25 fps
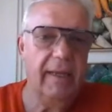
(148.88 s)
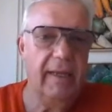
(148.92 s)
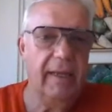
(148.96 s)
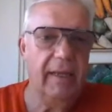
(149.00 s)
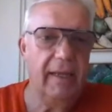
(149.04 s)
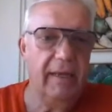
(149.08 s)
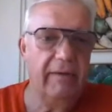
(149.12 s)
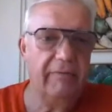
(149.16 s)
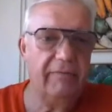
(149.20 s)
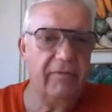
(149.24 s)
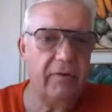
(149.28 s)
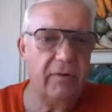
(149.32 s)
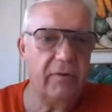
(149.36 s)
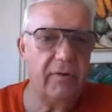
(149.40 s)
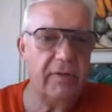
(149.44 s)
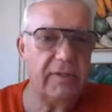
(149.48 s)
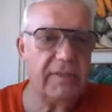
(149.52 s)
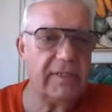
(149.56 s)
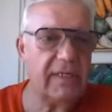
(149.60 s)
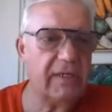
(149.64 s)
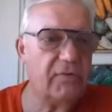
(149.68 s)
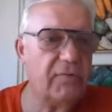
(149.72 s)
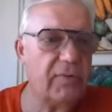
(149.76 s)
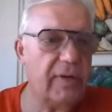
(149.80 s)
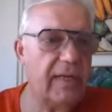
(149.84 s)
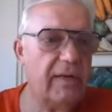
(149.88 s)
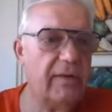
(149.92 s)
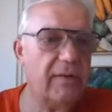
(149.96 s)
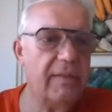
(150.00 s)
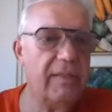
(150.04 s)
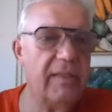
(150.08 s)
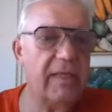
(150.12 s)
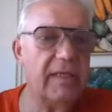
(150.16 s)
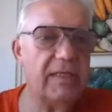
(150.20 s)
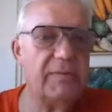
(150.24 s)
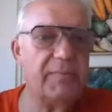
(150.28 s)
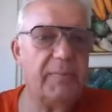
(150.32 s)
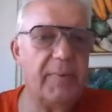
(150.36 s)
If you concentrate on
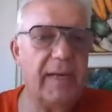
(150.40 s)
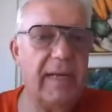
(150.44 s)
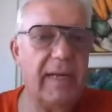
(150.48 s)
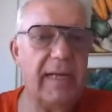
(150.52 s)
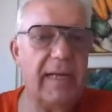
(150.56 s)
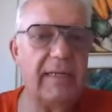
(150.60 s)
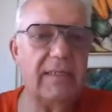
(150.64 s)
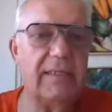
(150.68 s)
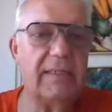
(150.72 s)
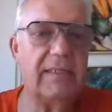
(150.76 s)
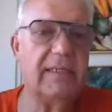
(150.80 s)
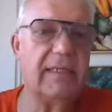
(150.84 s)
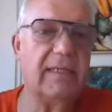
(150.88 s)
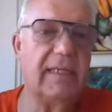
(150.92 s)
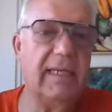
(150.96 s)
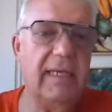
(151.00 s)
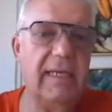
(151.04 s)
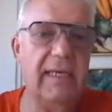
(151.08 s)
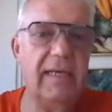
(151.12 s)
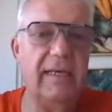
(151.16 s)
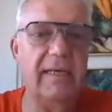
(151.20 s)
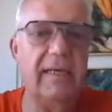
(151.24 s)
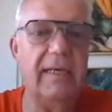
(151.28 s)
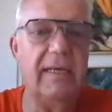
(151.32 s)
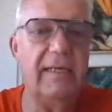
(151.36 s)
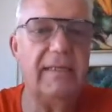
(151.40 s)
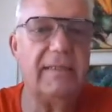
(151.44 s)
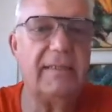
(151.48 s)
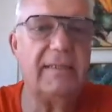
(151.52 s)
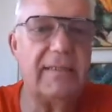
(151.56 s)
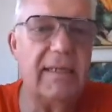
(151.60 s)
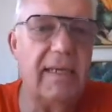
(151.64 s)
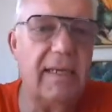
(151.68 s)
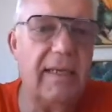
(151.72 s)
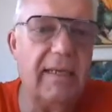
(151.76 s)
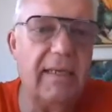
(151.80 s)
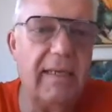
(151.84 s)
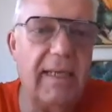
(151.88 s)
this part, here
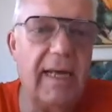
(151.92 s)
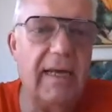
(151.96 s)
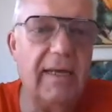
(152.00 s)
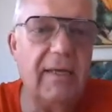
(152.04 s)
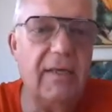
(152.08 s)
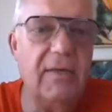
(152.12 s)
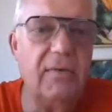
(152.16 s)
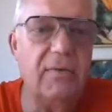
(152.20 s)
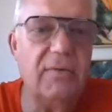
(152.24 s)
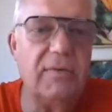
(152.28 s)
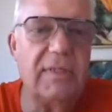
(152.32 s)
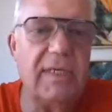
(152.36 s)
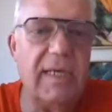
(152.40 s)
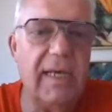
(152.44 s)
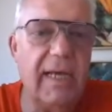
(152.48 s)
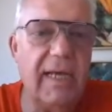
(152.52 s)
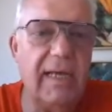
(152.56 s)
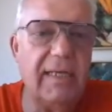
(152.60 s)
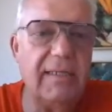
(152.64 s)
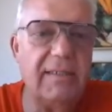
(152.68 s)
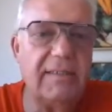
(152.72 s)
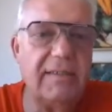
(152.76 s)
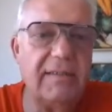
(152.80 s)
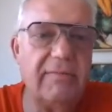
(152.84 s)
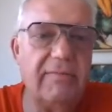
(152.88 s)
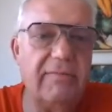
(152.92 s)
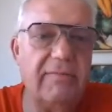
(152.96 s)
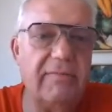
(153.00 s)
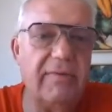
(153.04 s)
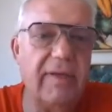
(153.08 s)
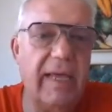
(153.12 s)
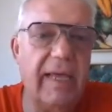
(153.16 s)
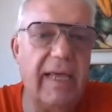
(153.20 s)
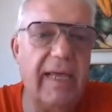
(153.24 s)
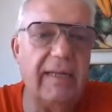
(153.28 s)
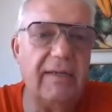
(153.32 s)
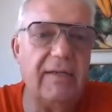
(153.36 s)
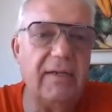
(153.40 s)
is young used cars
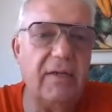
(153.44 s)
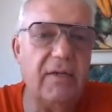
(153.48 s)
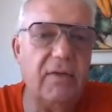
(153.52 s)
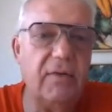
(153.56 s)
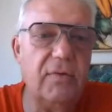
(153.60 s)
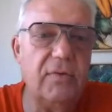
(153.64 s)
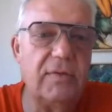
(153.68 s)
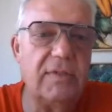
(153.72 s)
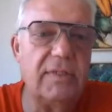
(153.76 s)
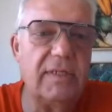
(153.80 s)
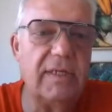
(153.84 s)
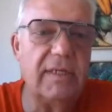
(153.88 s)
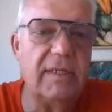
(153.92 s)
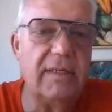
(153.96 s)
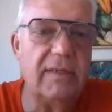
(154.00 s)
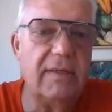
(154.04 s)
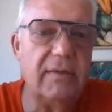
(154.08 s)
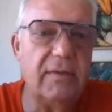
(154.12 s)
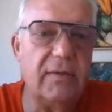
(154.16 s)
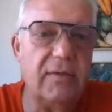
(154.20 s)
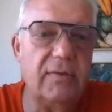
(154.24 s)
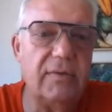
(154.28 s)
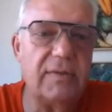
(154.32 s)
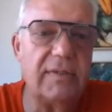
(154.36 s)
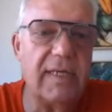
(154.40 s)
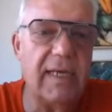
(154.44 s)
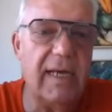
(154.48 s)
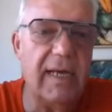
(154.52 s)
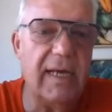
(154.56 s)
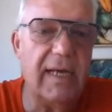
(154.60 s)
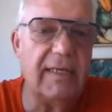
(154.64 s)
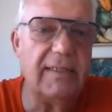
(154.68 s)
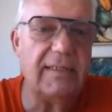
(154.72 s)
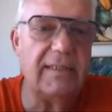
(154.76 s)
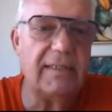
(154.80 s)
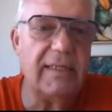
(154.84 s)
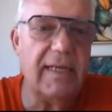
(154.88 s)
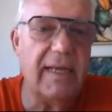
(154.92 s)
and used
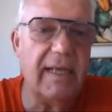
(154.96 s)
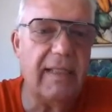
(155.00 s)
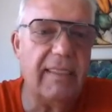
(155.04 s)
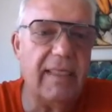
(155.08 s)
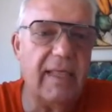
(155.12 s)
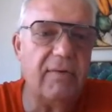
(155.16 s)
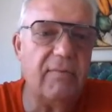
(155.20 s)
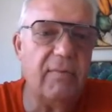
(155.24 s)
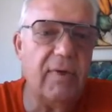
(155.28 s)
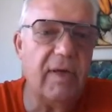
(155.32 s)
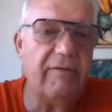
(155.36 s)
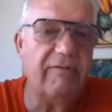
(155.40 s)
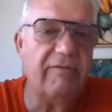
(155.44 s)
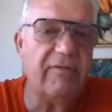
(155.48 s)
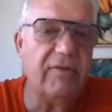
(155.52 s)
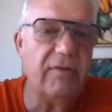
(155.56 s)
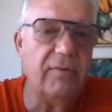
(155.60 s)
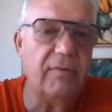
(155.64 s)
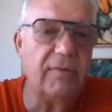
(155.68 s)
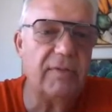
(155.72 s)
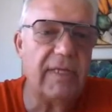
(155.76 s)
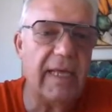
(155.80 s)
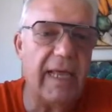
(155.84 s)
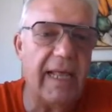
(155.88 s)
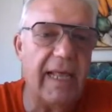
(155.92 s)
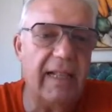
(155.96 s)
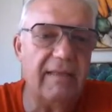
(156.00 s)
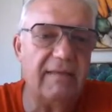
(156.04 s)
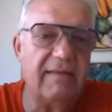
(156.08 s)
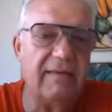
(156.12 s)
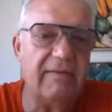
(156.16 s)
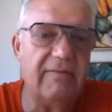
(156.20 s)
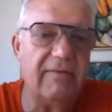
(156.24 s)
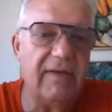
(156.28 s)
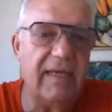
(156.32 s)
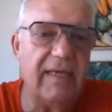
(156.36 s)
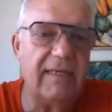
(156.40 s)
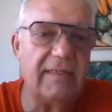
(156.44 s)
cars, and then we have used
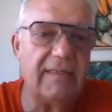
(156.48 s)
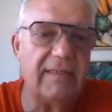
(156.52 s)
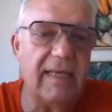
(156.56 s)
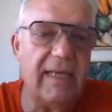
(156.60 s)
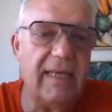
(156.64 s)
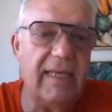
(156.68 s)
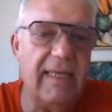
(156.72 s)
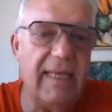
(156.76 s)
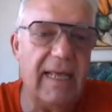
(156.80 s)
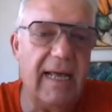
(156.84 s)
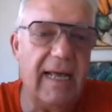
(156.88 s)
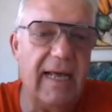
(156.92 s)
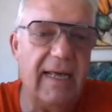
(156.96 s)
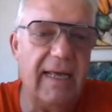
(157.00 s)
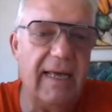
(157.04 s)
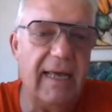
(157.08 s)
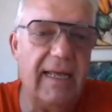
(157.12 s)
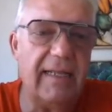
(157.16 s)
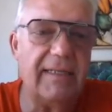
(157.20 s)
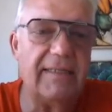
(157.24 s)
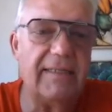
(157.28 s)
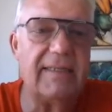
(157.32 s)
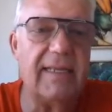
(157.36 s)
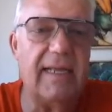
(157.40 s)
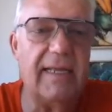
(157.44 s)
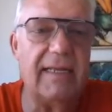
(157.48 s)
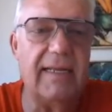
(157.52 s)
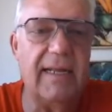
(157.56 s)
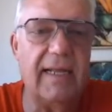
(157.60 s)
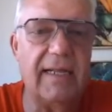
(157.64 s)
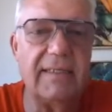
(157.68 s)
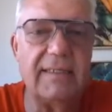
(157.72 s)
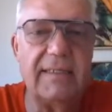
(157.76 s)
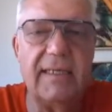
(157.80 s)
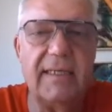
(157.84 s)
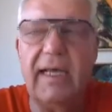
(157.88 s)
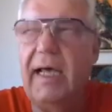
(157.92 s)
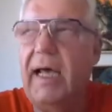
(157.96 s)
LCVs, young and
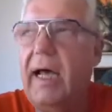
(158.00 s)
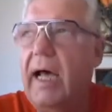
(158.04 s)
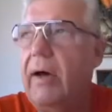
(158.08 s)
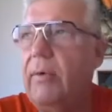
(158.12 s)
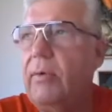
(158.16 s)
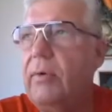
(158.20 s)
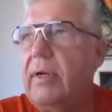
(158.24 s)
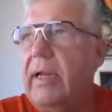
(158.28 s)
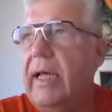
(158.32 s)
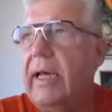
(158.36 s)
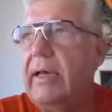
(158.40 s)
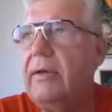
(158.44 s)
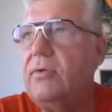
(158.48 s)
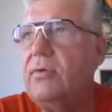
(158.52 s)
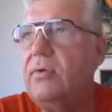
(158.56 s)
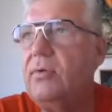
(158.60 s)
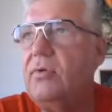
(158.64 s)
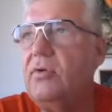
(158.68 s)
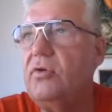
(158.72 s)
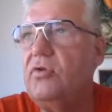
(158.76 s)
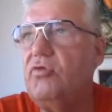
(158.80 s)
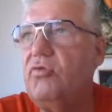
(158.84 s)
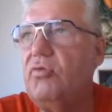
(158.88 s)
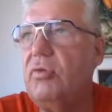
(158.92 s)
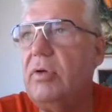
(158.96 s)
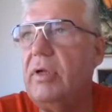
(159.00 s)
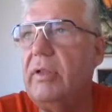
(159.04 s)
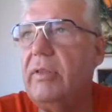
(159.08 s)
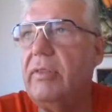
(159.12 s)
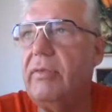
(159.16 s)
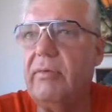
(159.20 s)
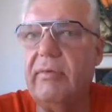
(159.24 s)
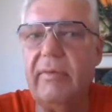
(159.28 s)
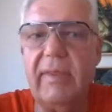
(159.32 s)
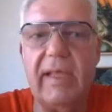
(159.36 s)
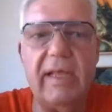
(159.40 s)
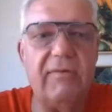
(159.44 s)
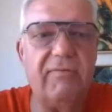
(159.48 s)
standards. I would like to drill
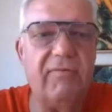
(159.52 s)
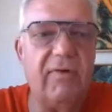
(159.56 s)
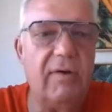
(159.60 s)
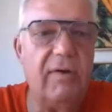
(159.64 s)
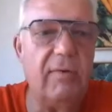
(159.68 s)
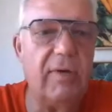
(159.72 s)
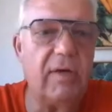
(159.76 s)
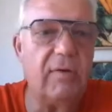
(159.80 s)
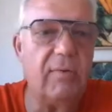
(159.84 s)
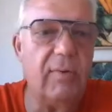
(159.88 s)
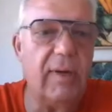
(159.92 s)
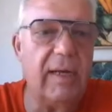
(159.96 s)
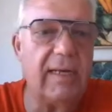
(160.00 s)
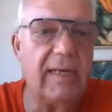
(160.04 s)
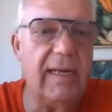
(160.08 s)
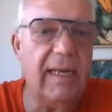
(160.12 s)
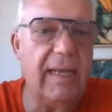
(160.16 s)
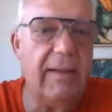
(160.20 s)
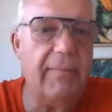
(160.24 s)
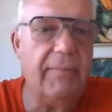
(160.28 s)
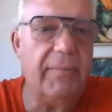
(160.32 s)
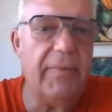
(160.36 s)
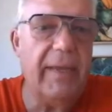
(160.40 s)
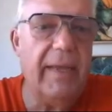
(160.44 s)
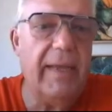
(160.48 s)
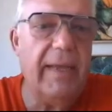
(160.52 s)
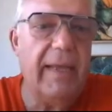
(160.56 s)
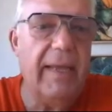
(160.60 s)
through that very quickly.